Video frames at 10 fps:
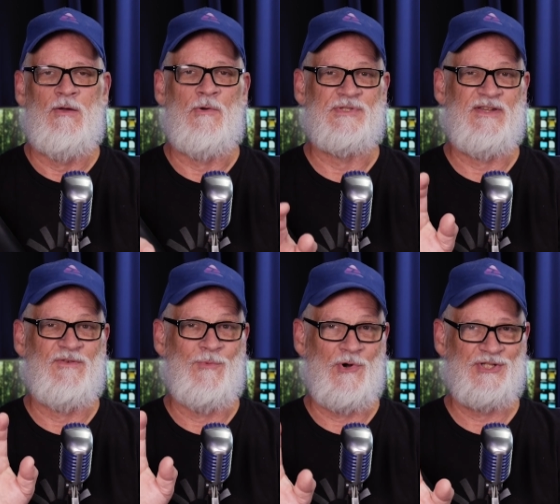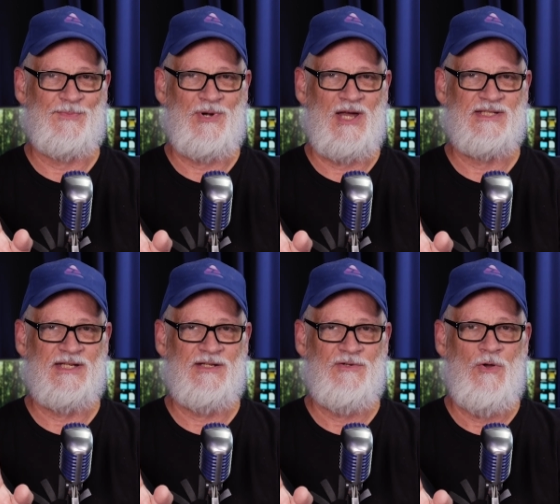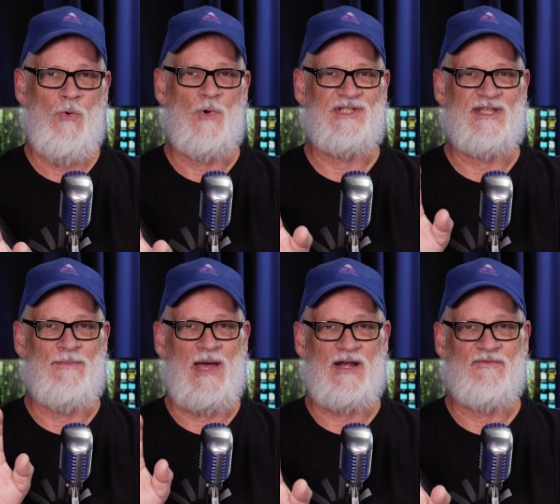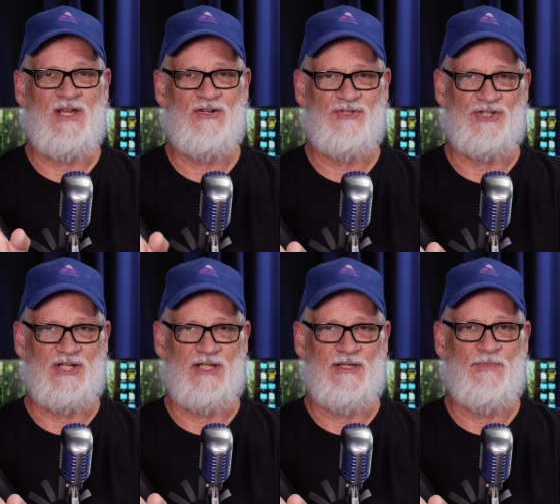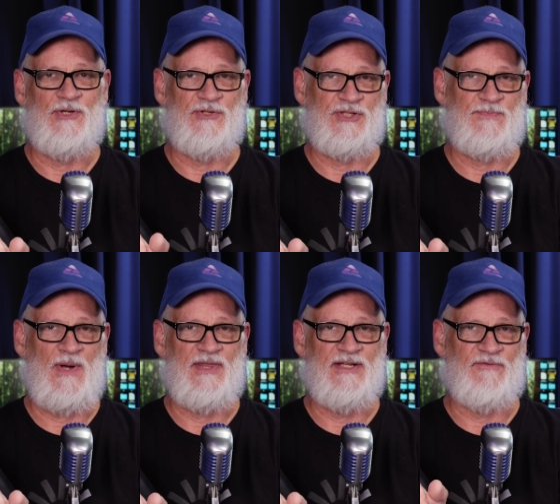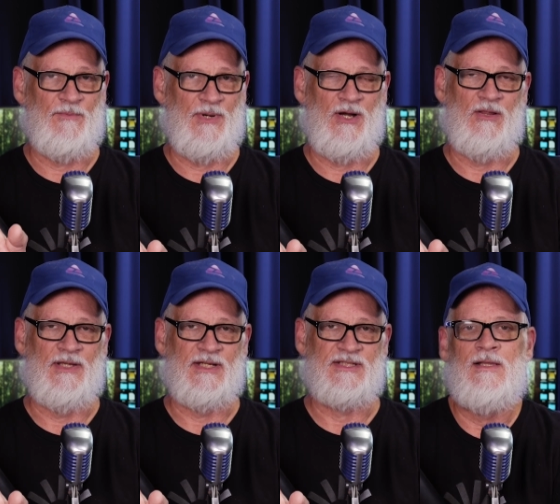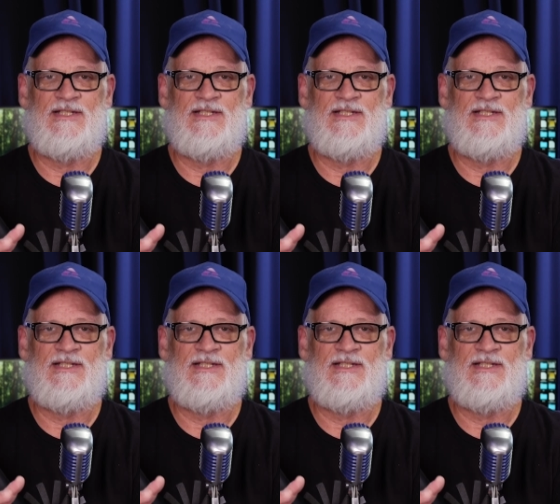What was even more surprising was the amount of energy produced by the different barrel length.